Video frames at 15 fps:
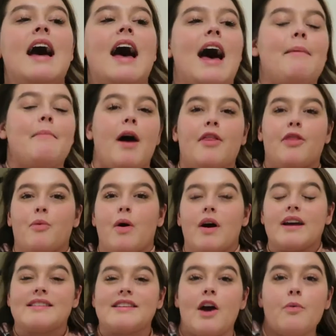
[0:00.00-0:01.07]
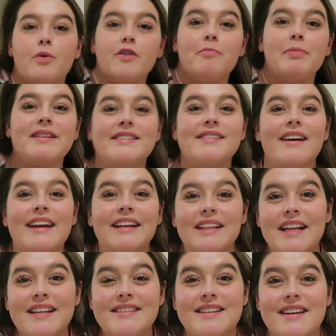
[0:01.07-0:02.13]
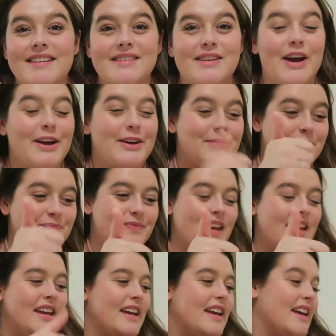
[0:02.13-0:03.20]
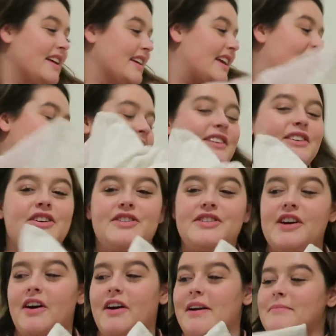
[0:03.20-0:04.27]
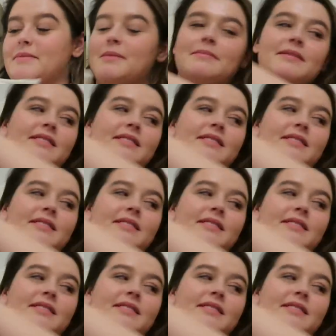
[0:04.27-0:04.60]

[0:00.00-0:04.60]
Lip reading: Otherwise I would have been stuck in Leicester. So yeah, good times. I'm